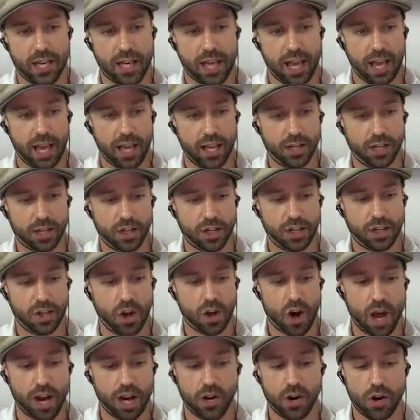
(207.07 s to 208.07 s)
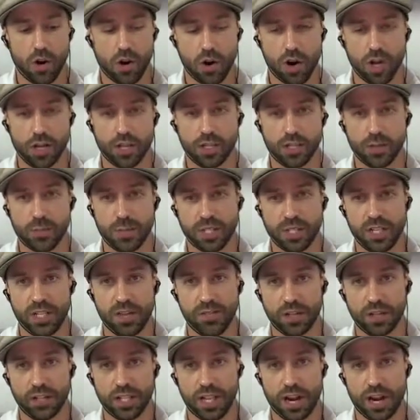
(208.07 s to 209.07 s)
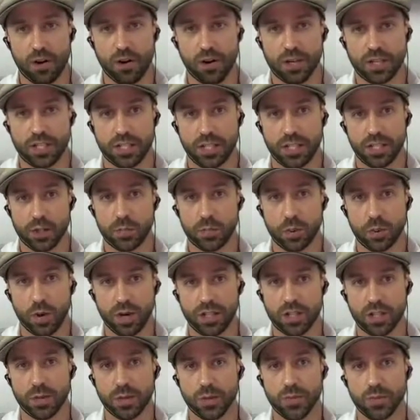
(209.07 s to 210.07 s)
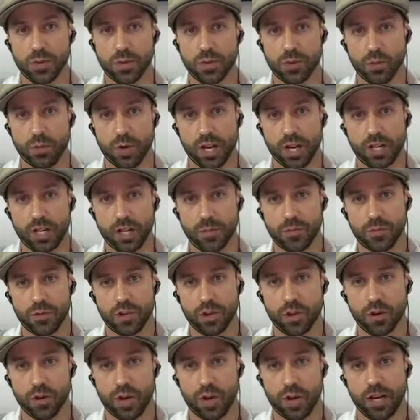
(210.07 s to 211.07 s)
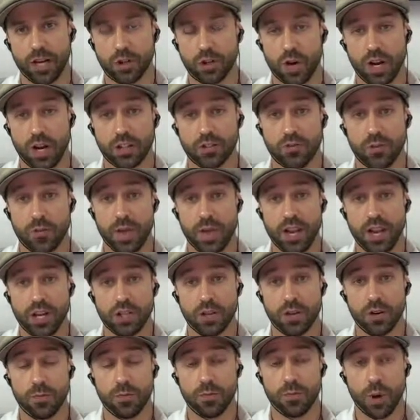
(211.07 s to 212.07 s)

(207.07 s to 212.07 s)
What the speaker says: and taught it on specifically Erickson's principles when it comes to creating transformation,